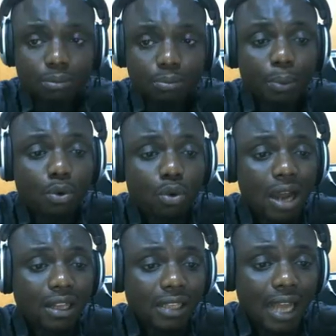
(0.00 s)
people who
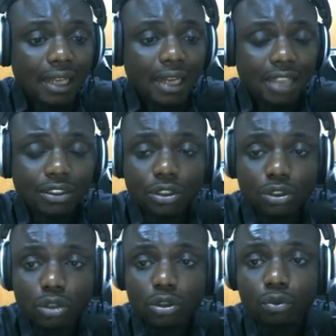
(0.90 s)
had died as a
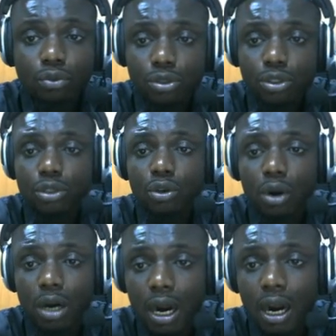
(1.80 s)
result of using your
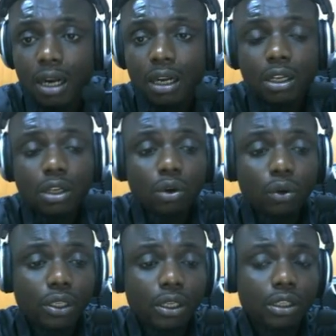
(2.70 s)
car.
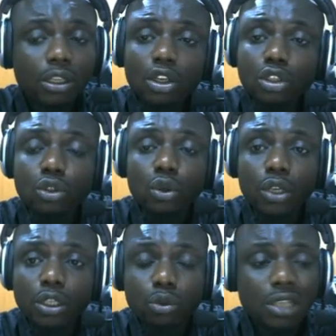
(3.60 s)
Okay, so
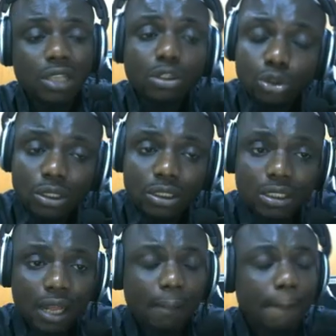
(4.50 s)
it was now traced
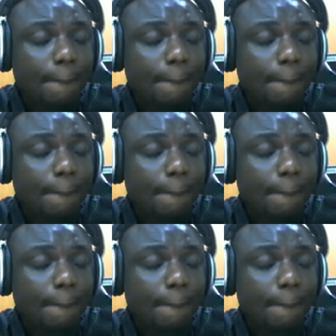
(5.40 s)
that